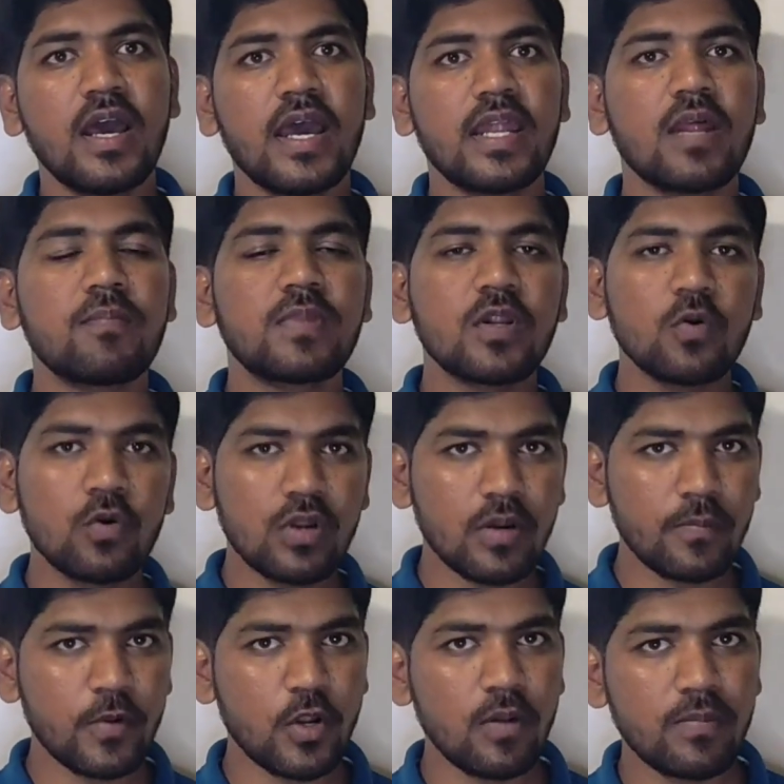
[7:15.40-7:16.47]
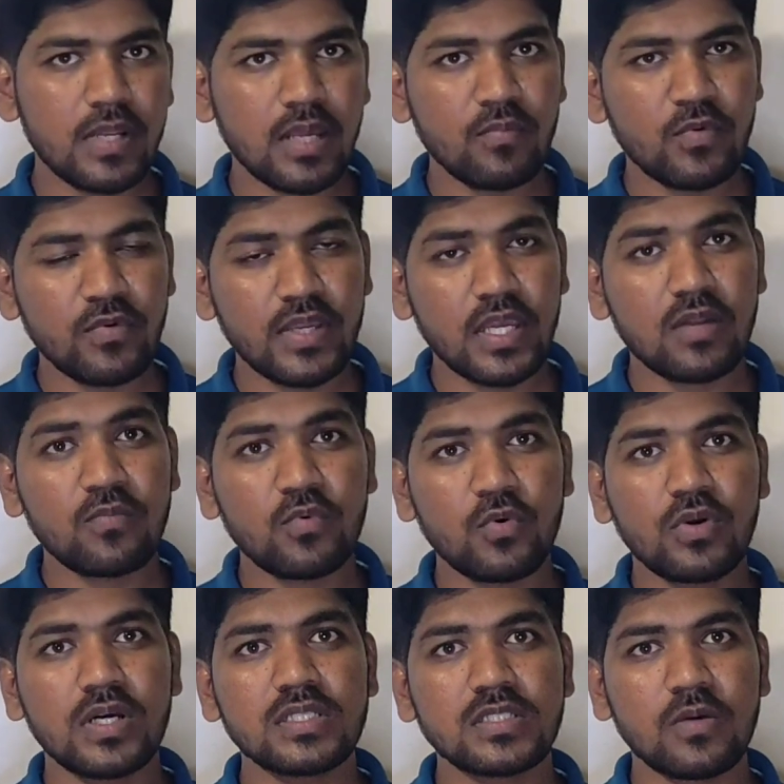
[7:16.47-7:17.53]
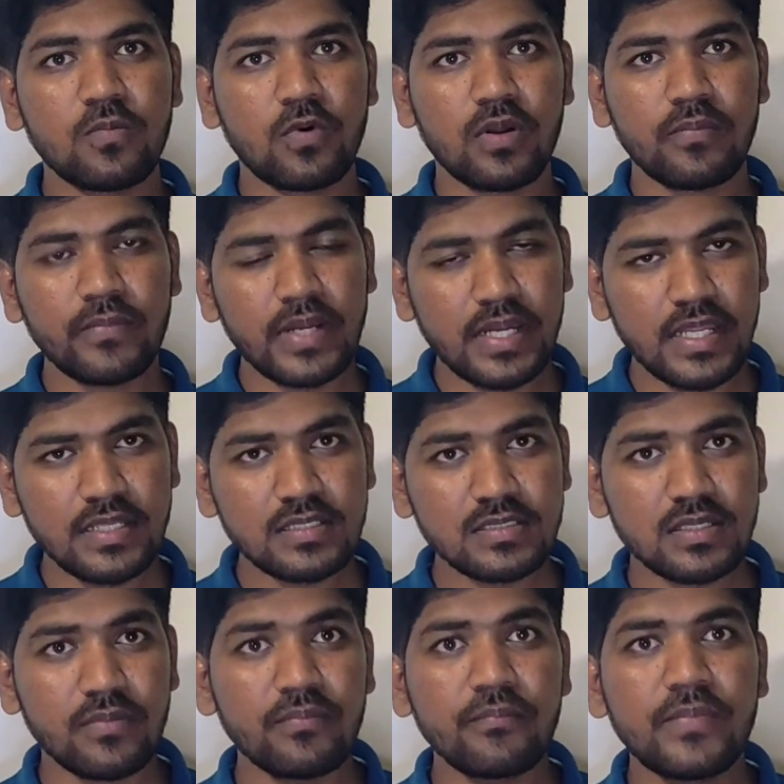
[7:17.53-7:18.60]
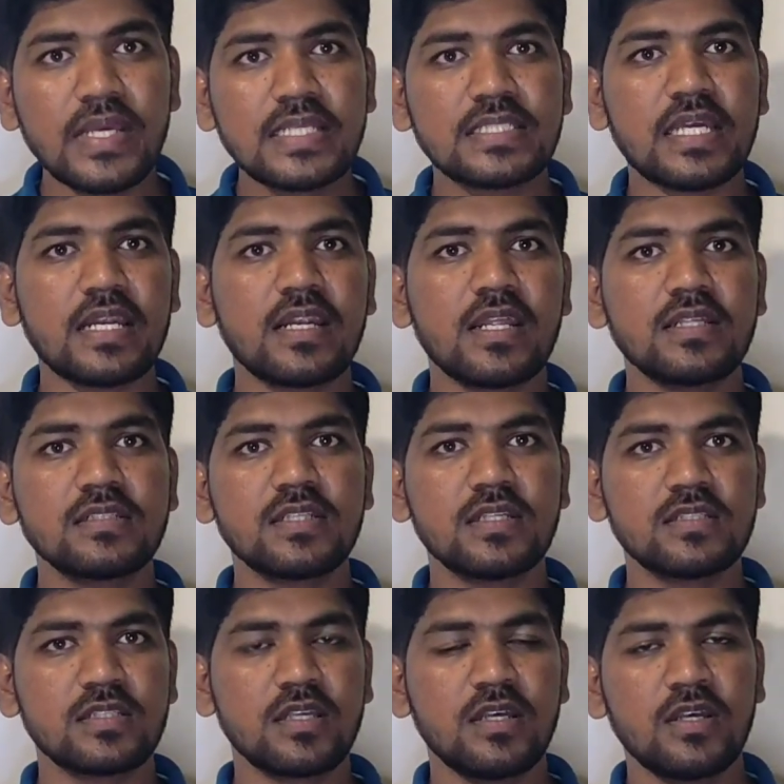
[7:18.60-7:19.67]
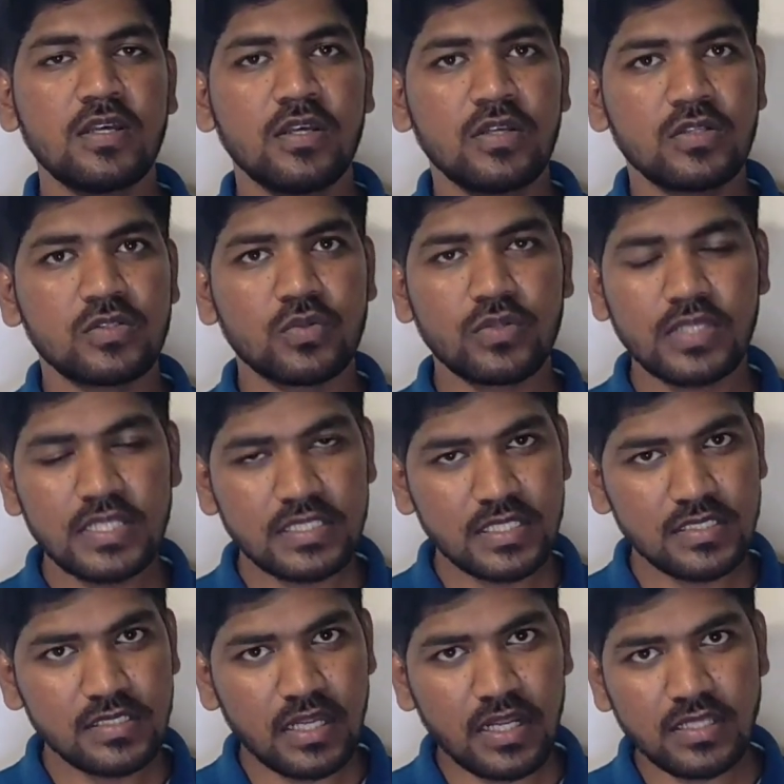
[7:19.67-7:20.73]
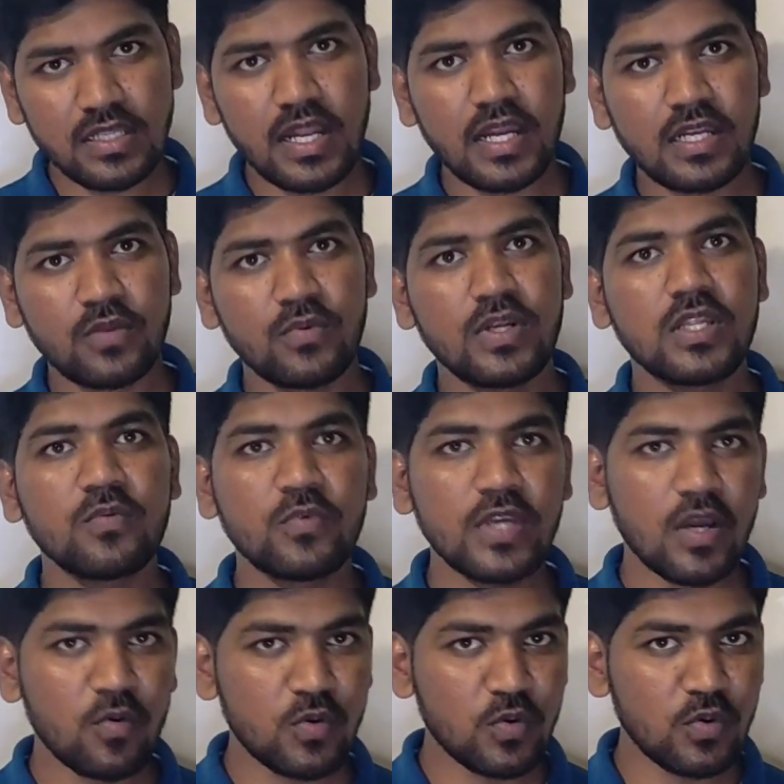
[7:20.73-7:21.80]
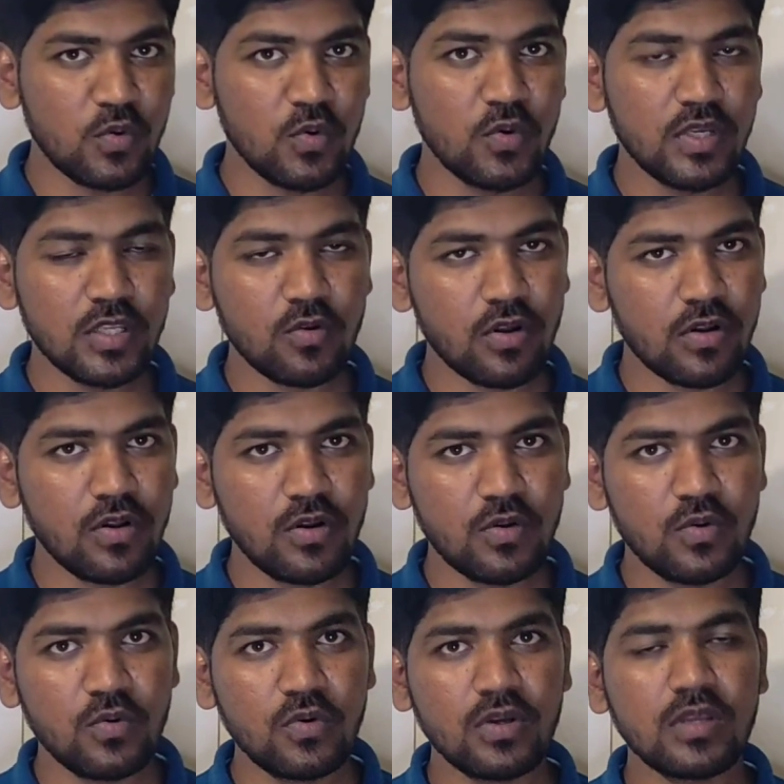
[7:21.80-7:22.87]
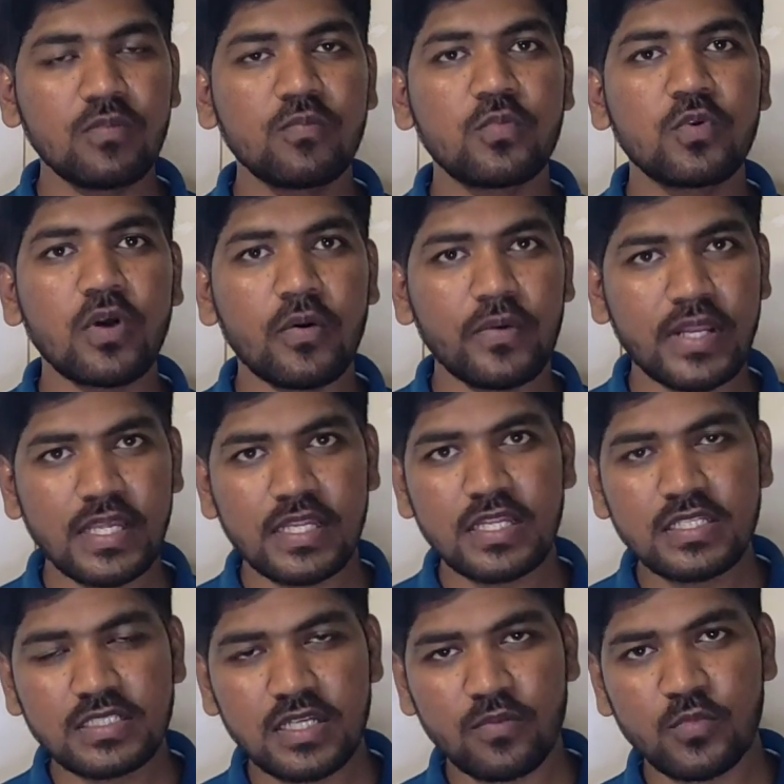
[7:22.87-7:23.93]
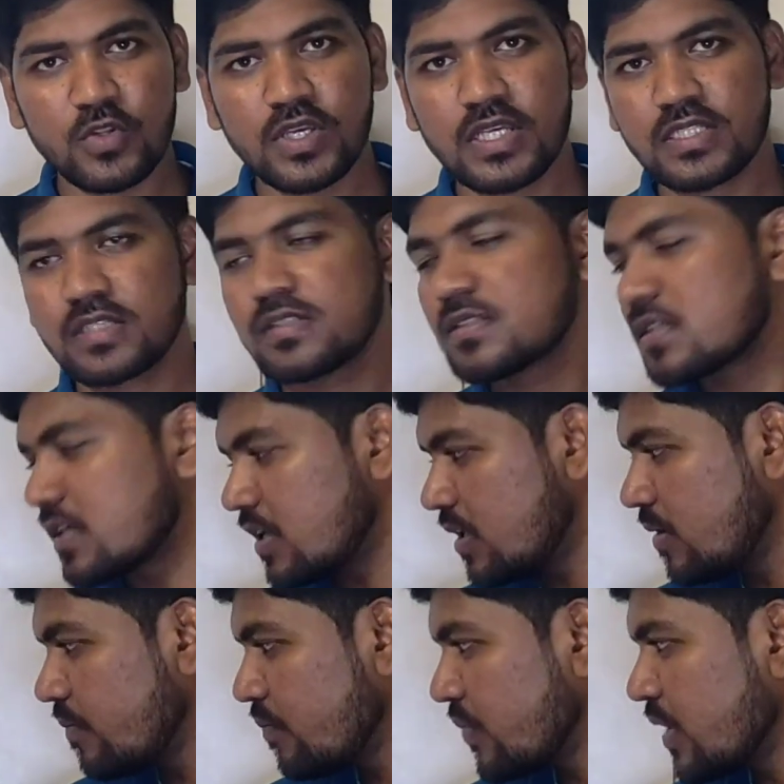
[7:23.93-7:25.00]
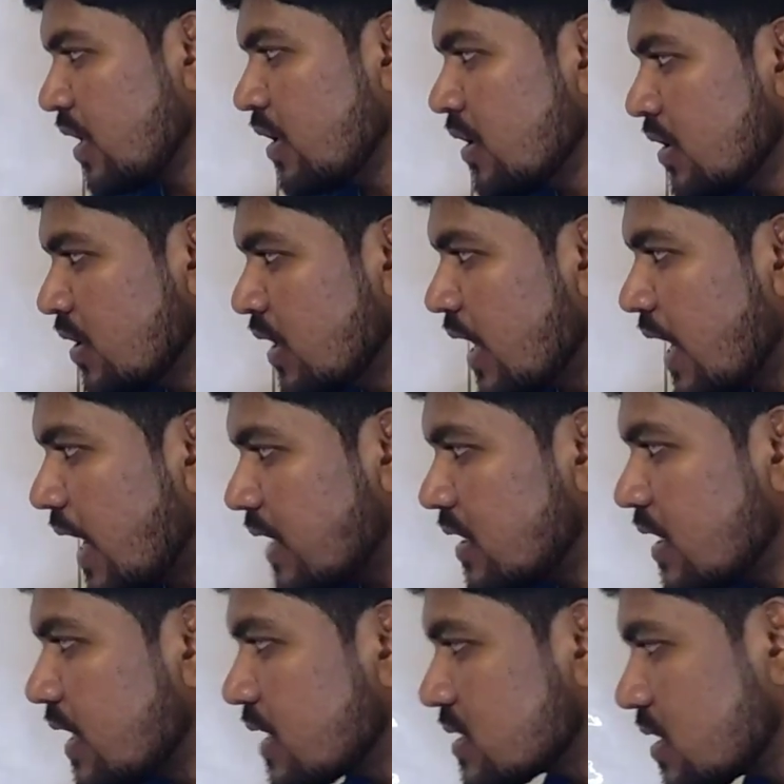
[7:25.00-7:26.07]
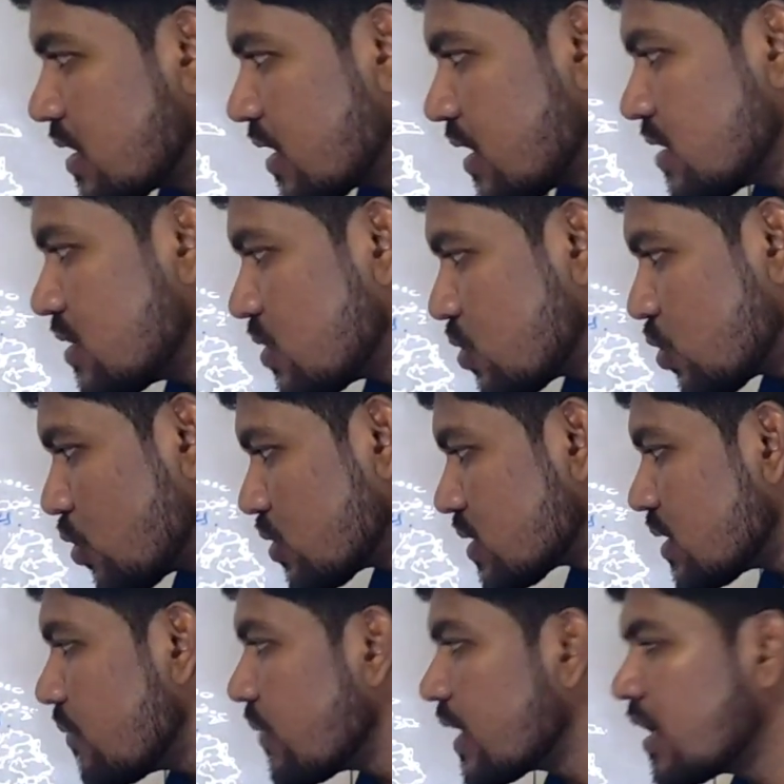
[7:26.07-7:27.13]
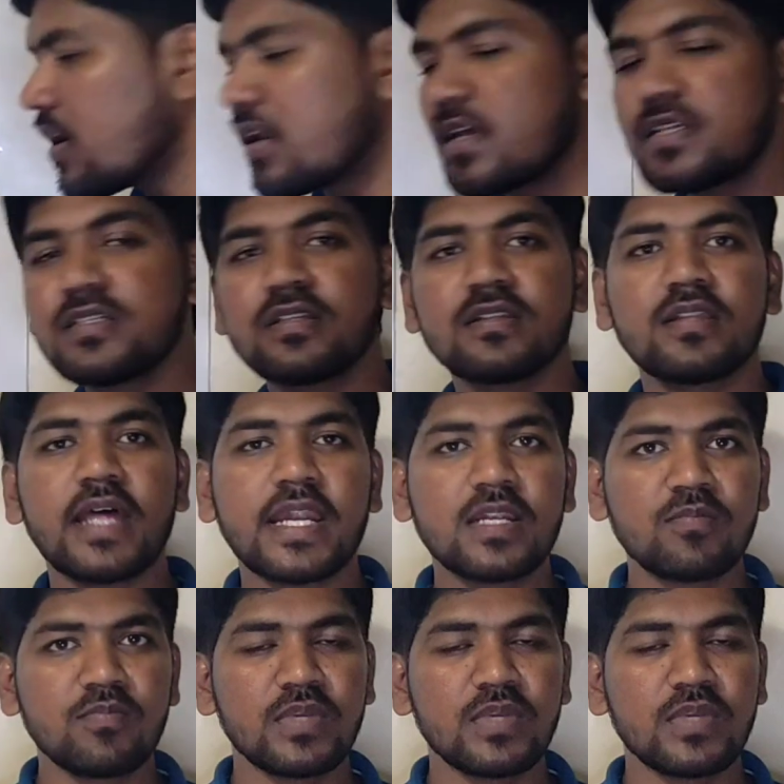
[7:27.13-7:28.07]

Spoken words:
and after over a period of time we can focus upon building some big sentences. So this is another activity we have to do in order to improve our English communication skill. And the next thing is show some courage. That